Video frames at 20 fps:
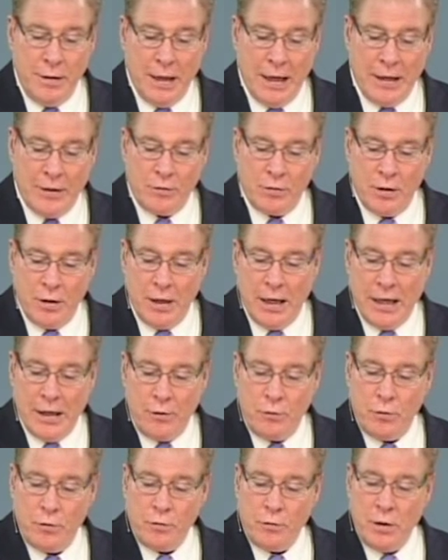it's an
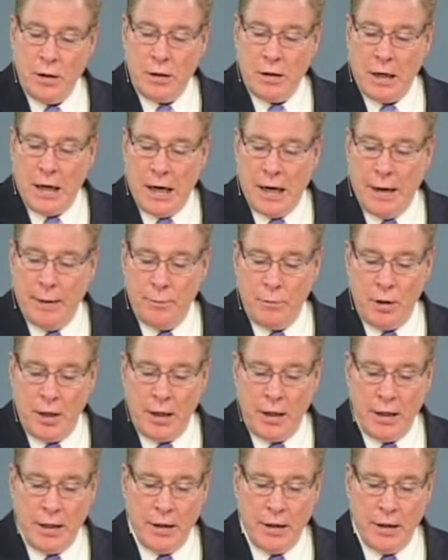interesting time that